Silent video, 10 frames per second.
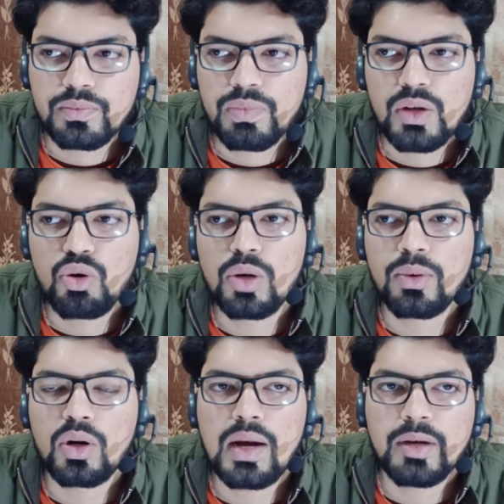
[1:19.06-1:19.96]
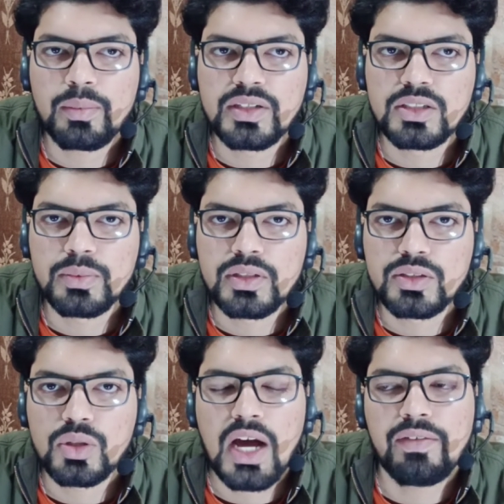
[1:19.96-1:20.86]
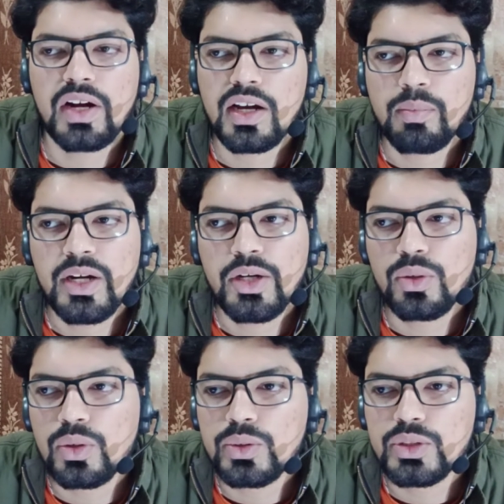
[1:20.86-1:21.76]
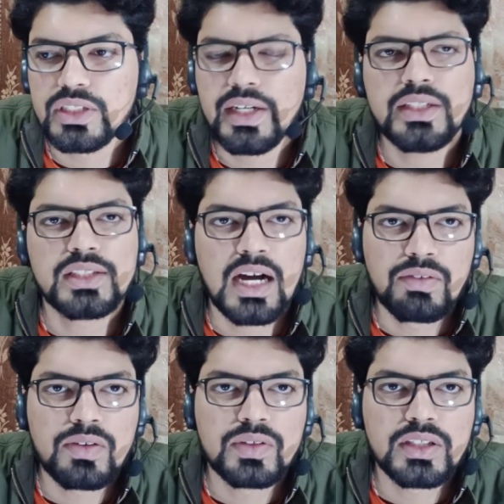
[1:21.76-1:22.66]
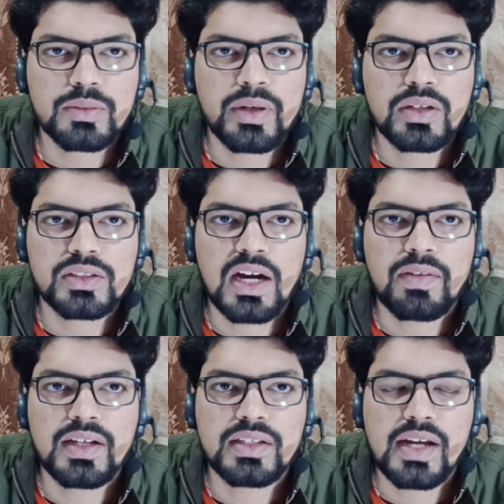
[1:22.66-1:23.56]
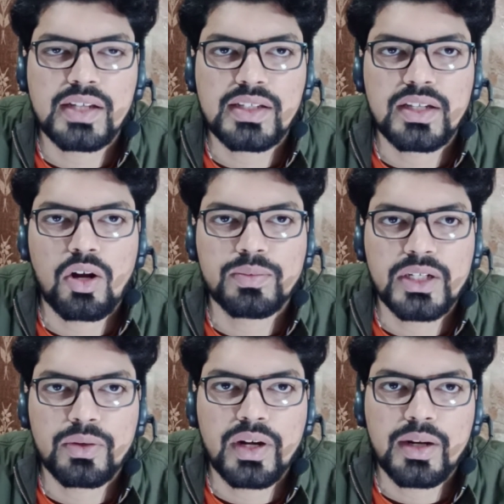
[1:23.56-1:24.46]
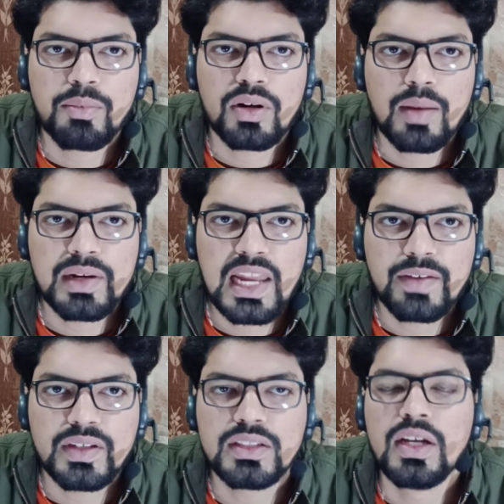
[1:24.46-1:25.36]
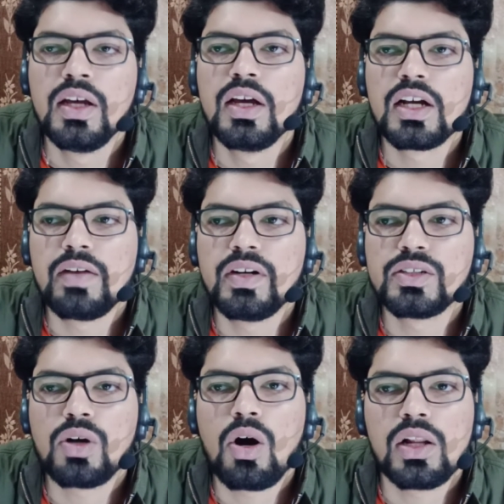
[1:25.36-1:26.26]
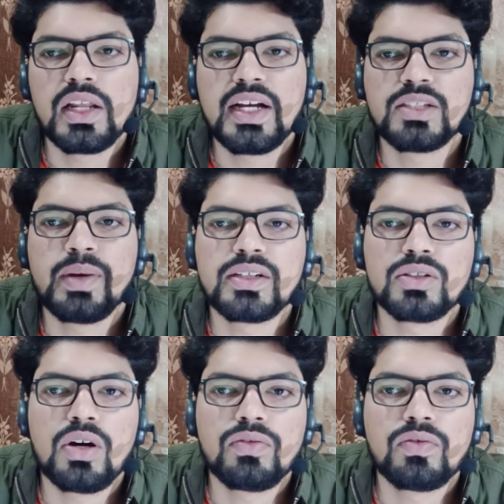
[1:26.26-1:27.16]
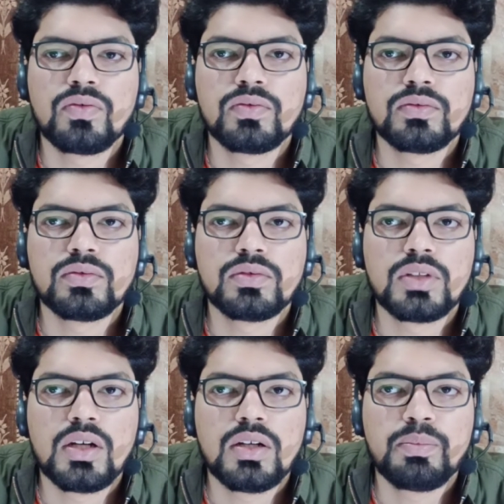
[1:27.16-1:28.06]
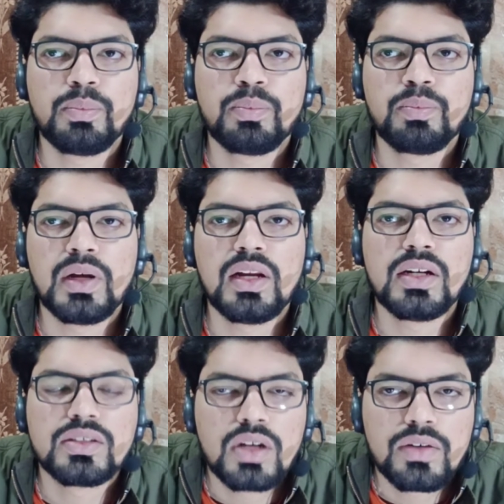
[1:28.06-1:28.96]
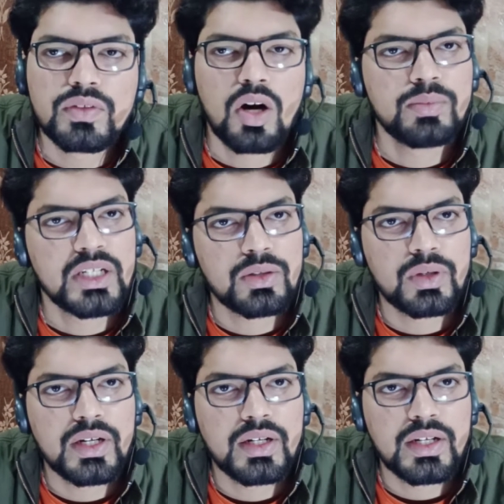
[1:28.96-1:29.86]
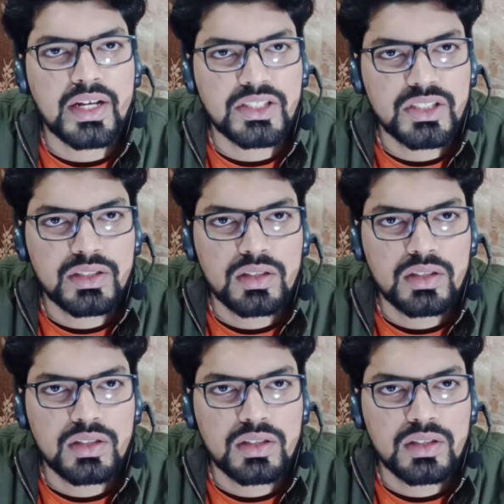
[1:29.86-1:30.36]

core programming principles. So I will recommend you to study Java first, because Java is as an object-oriented programming language, covers all the aspects of the pillars of the object orientation